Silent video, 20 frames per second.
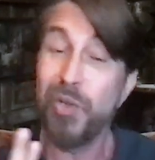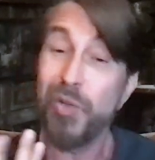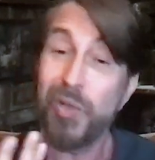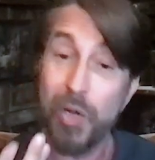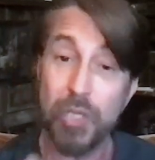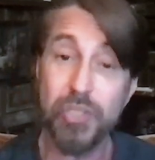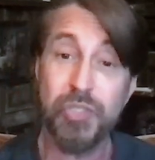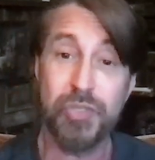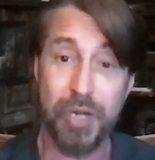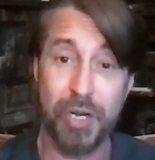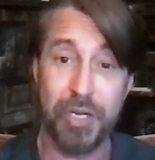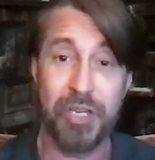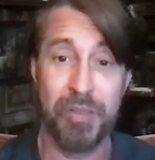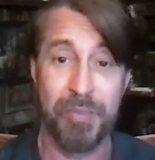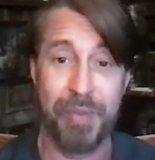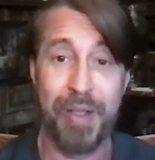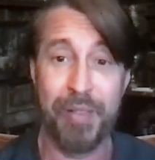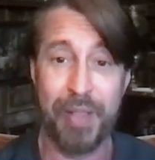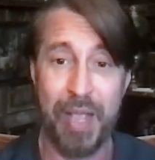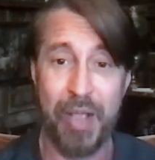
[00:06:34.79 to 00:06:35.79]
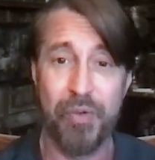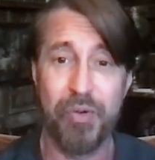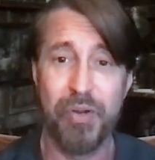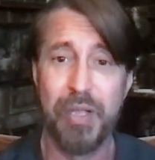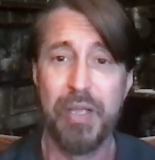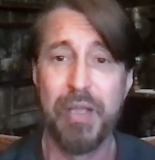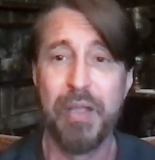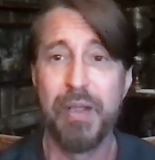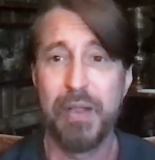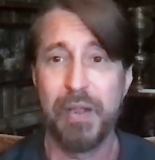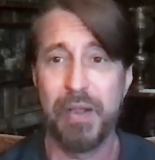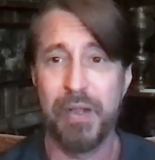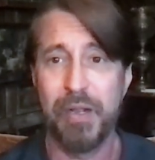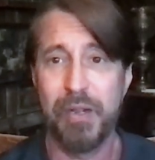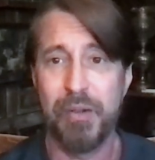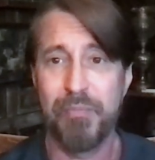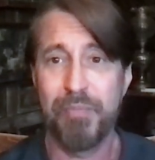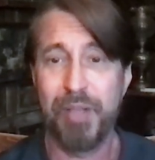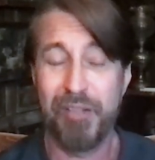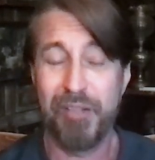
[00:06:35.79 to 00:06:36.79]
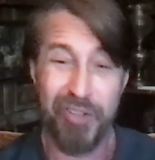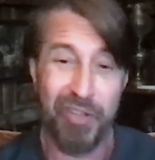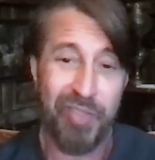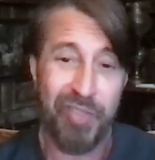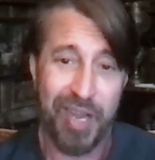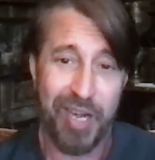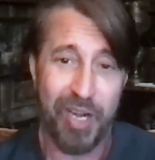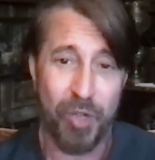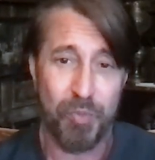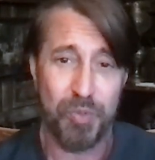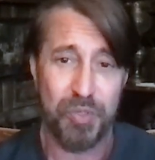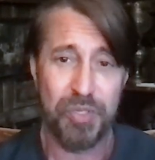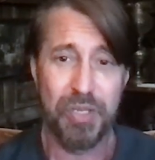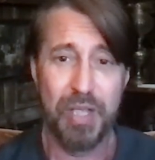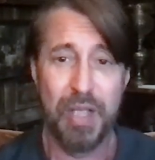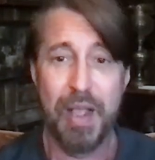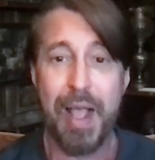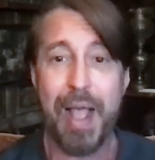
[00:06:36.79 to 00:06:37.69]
You can also talk to them out loud. Um, I found that helps.